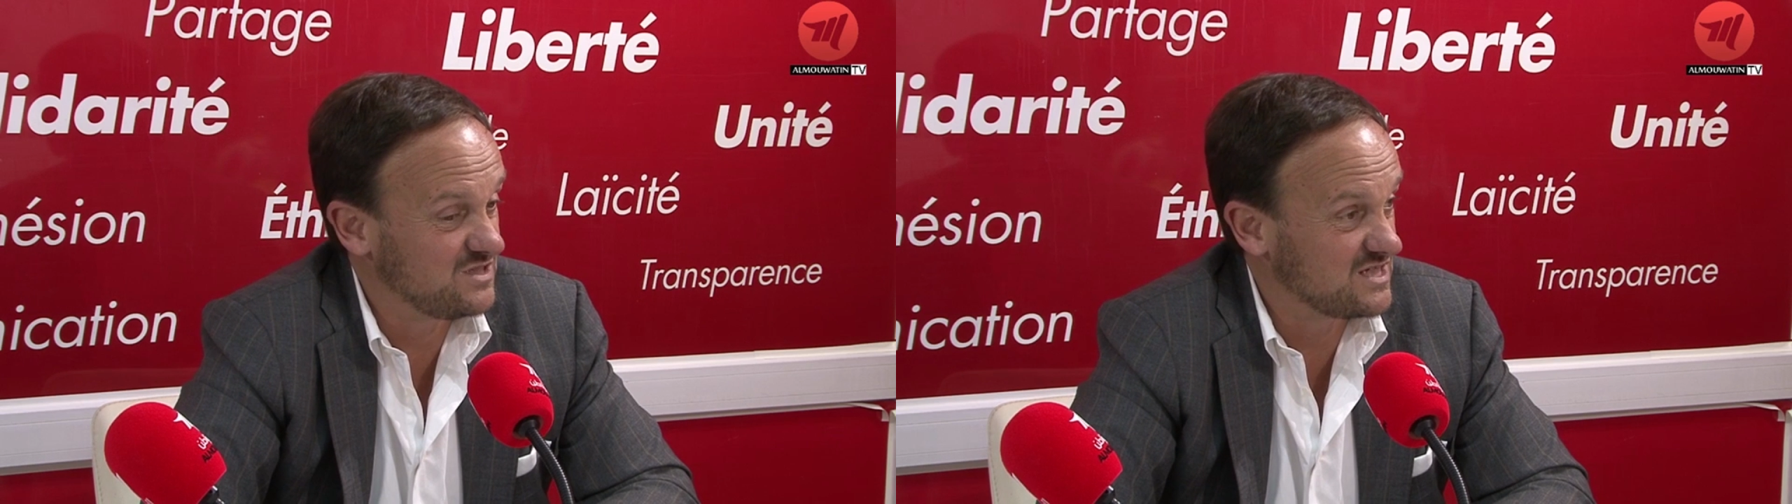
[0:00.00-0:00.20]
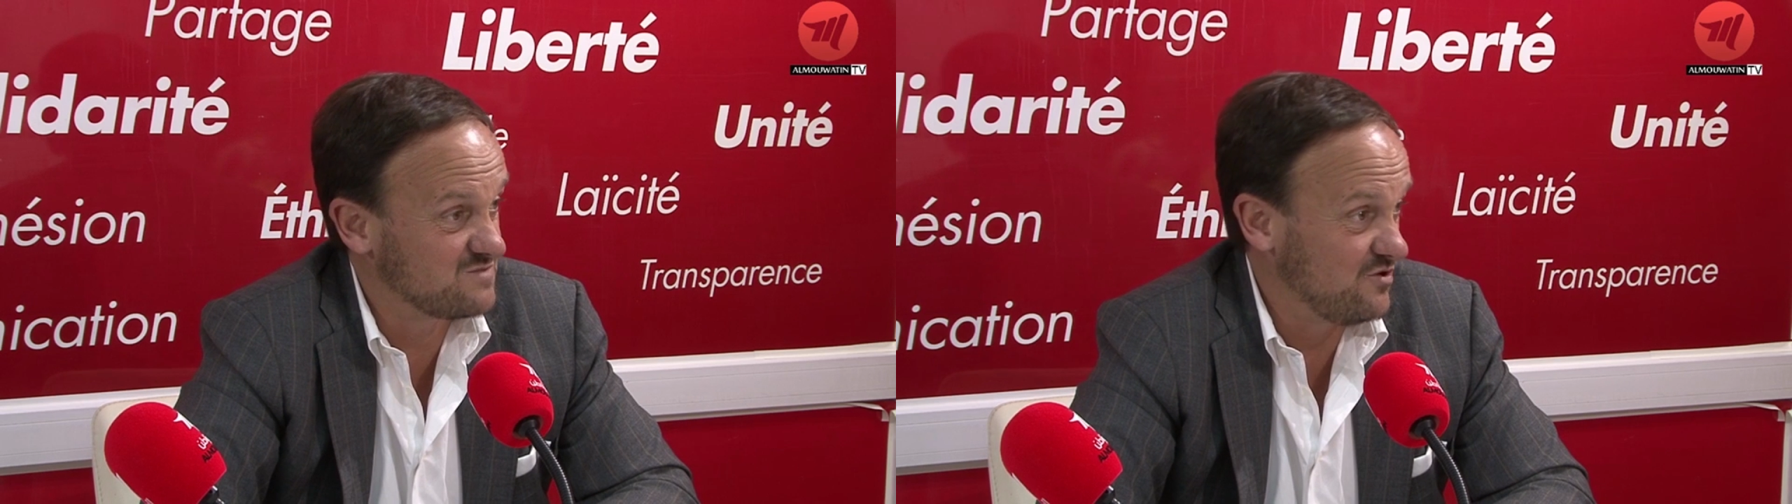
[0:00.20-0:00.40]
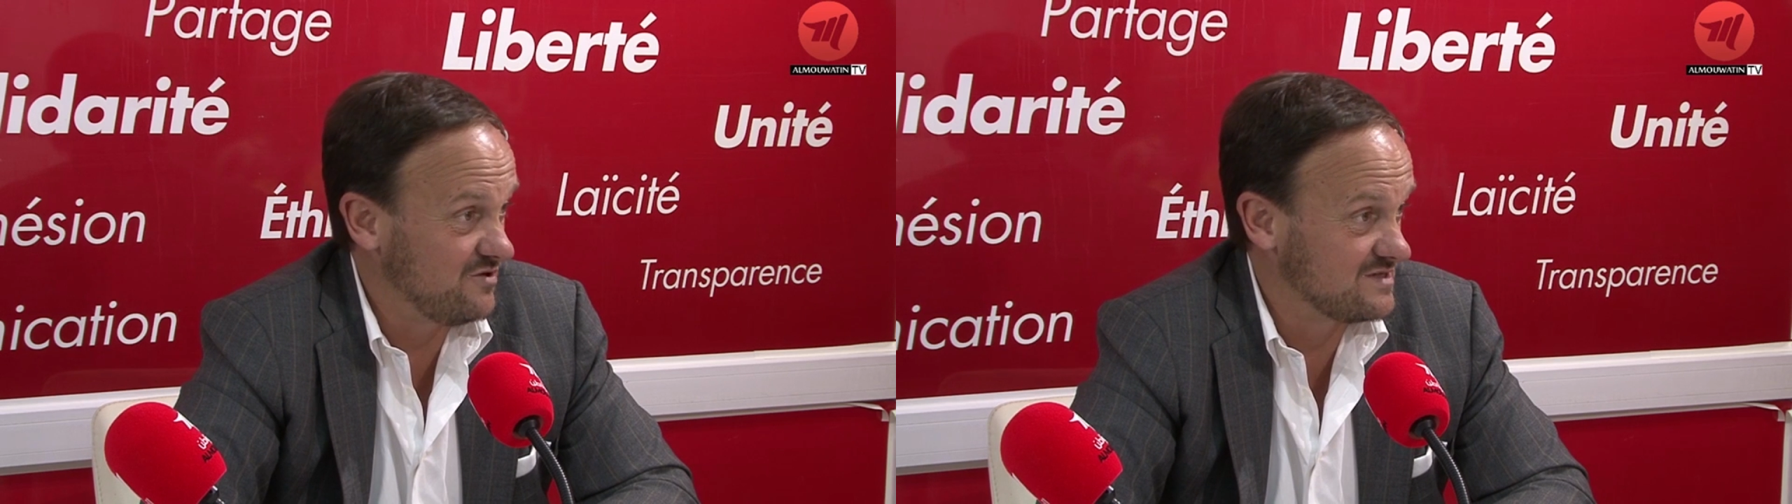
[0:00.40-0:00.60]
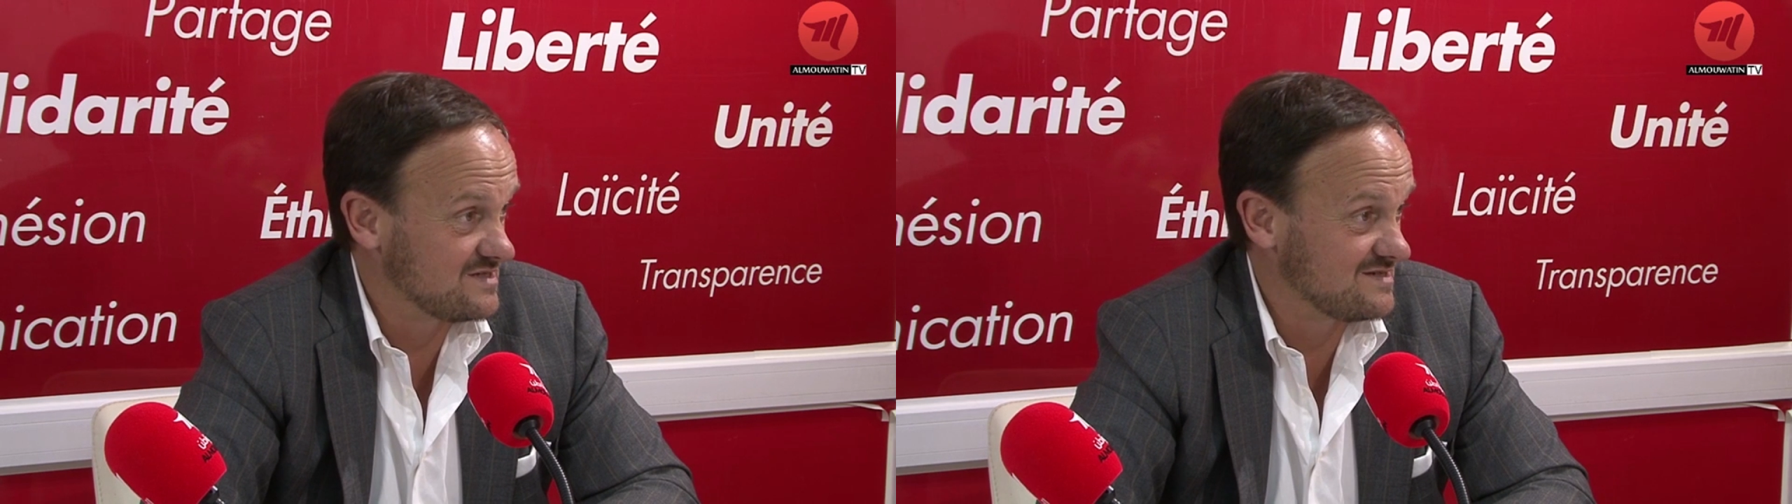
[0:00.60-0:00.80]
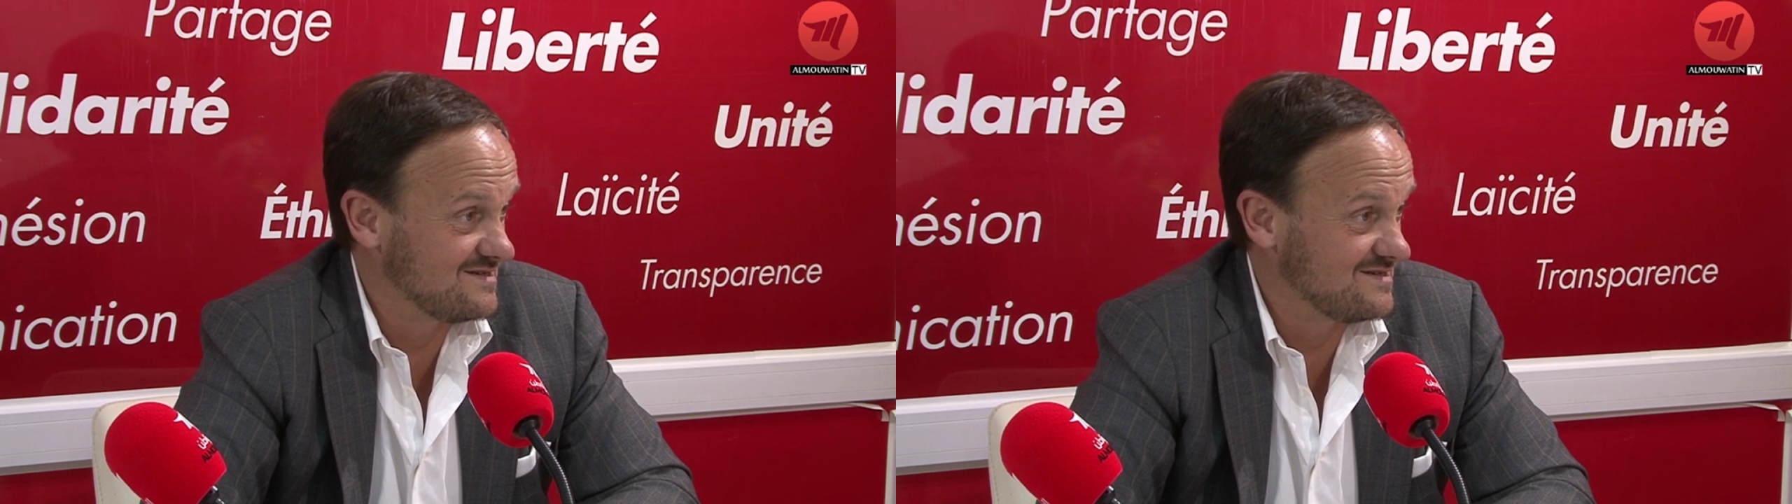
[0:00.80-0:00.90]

experience.